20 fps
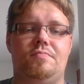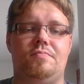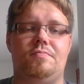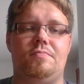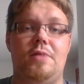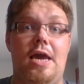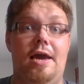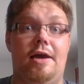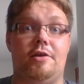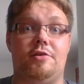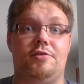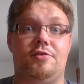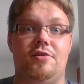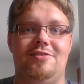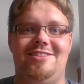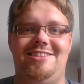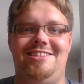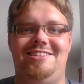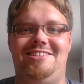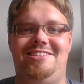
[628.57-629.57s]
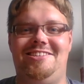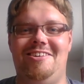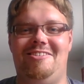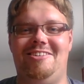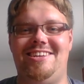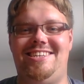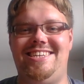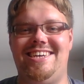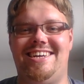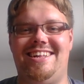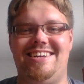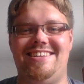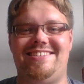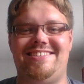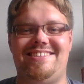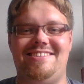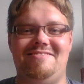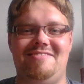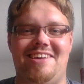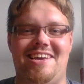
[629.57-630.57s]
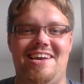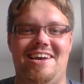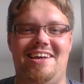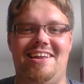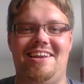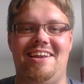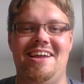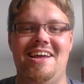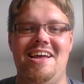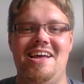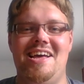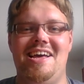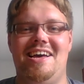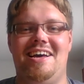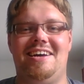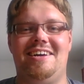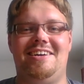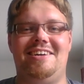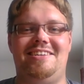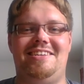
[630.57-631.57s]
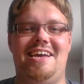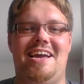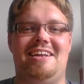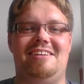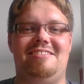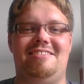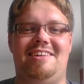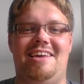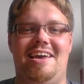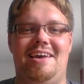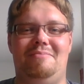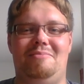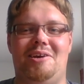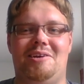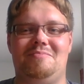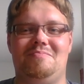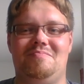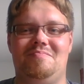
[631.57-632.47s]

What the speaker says: Yes. So until I see you again, good day and good gaming.